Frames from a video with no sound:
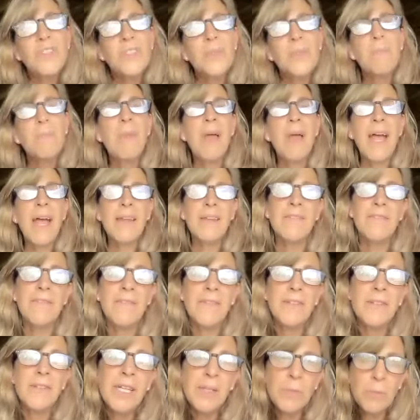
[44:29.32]
were some
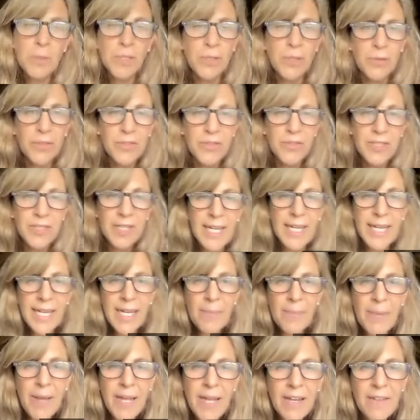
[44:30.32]
benefits? Like, were you seeing
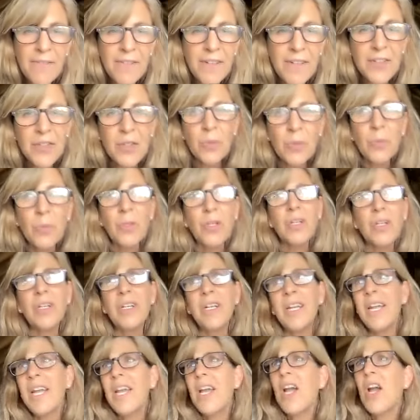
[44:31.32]
any benefits or
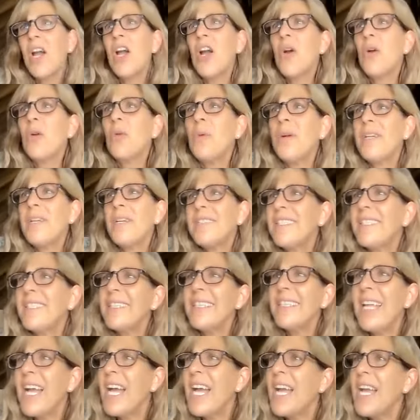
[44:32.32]
was it
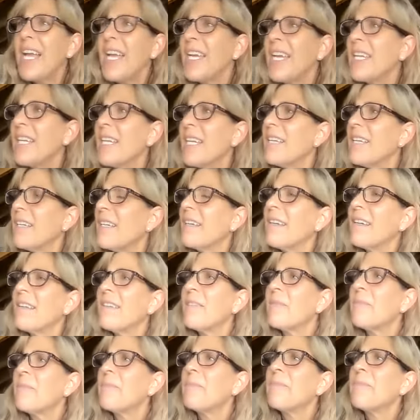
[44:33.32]
like,
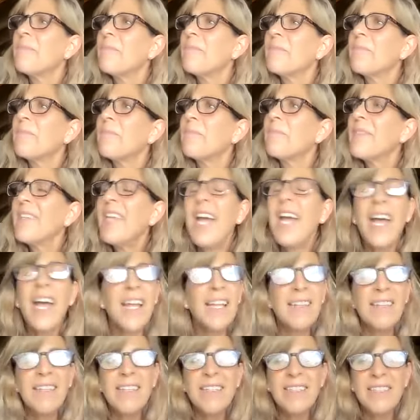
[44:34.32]

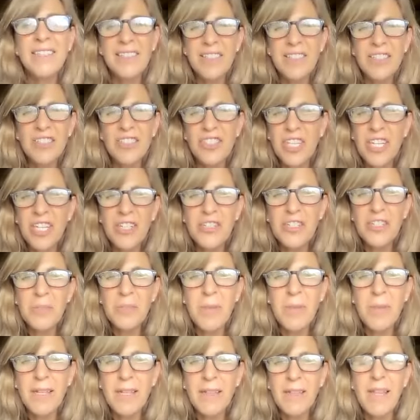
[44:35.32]
yeah, this isn't
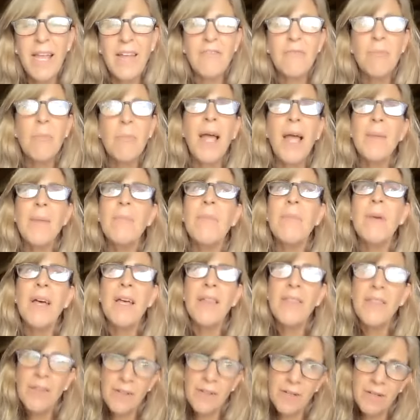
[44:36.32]
changing my life. My
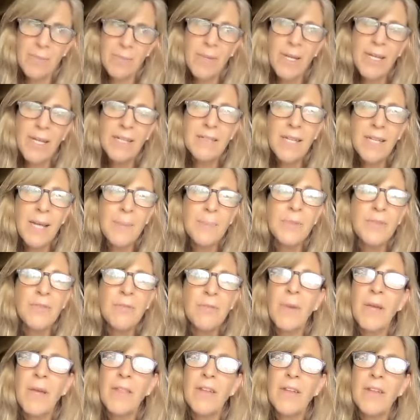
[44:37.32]
mother, my
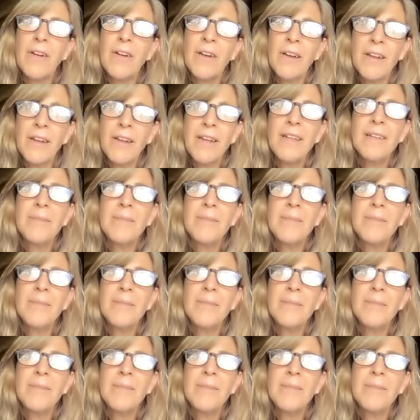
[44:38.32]
adoptive mother,